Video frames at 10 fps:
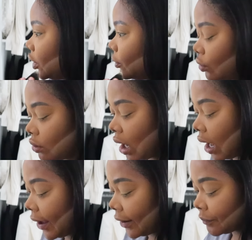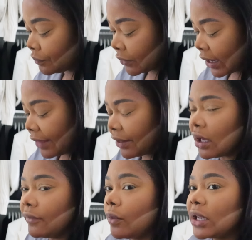anymore i i think
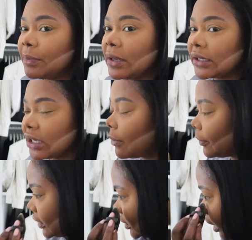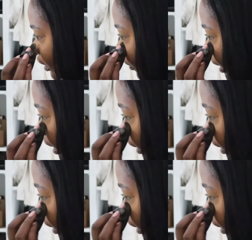i've always been that type of person anyway